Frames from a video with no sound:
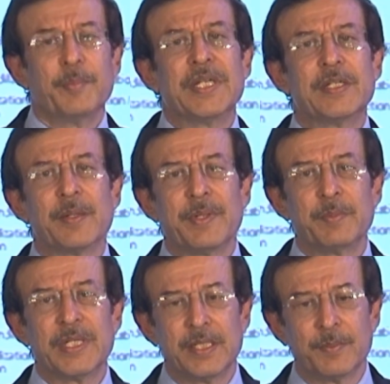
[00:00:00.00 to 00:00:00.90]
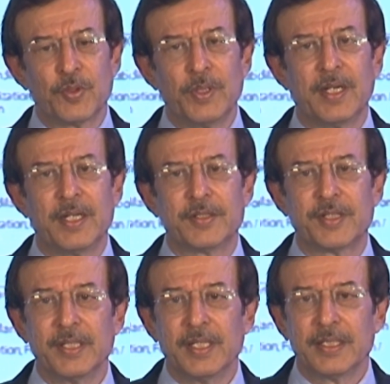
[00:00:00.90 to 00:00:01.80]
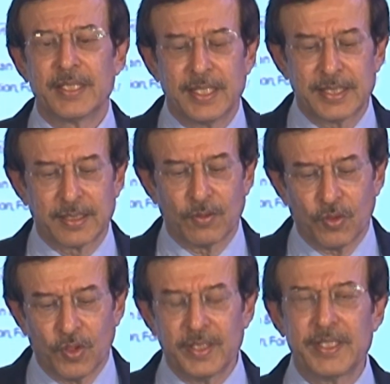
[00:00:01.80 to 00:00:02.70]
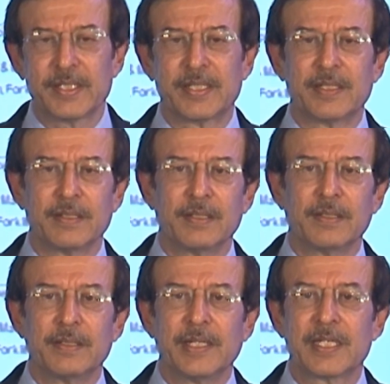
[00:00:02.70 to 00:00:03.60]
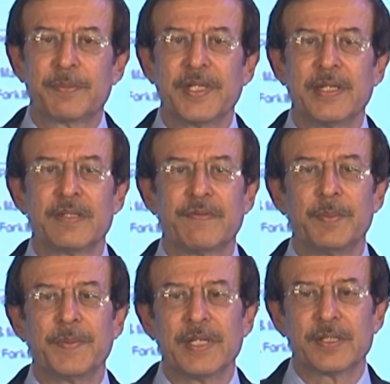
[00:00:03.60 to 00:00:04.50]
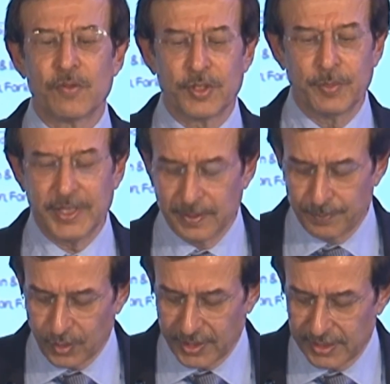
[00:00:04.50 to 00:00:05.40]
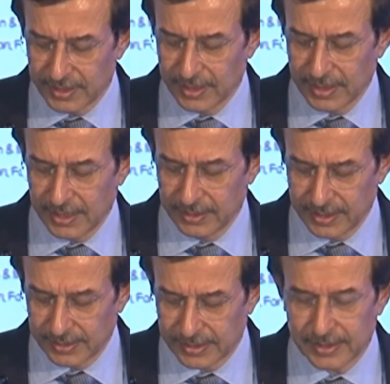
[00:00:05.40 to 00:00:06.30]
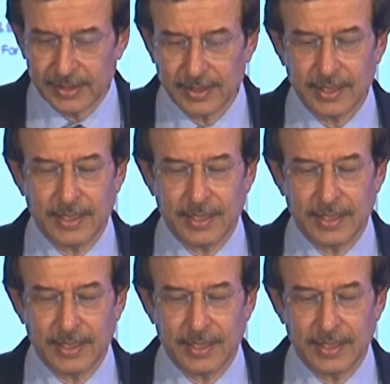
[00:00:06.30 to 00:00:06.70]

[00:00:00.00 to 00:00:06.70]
medium and medium to large. Thus, all this experience is going to be deployed in this.